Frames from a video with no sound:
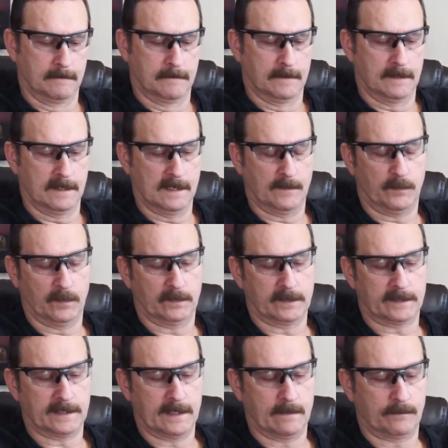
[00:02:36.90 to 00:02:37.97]
I put
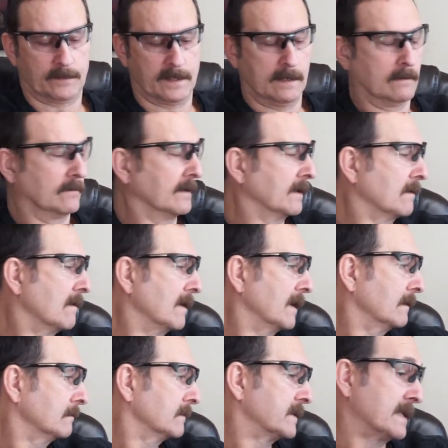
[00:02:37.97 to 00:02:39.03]
the step down ring on
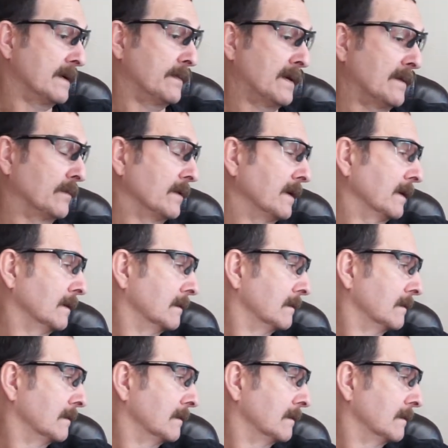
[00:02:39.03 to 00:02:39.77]
it, step up ring.